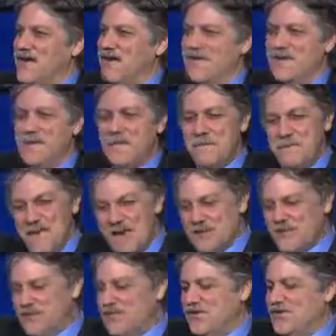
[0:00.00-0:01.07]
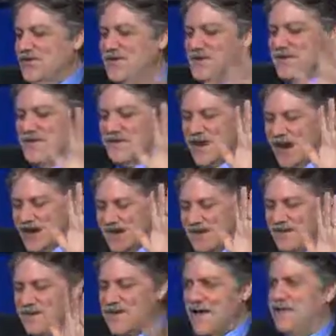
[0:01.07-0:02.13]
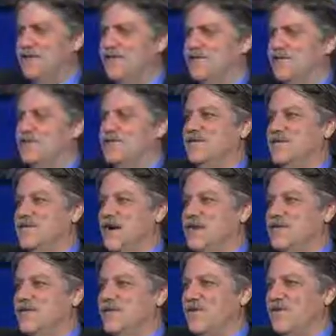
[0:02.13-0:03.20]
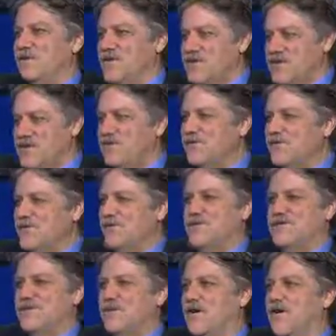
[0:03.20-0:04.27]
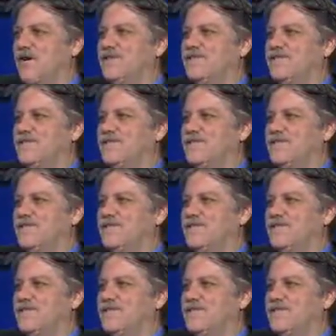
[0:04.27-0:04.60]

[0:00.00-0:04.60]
Yeah. The message is identical to the gospel. There's no difference at all.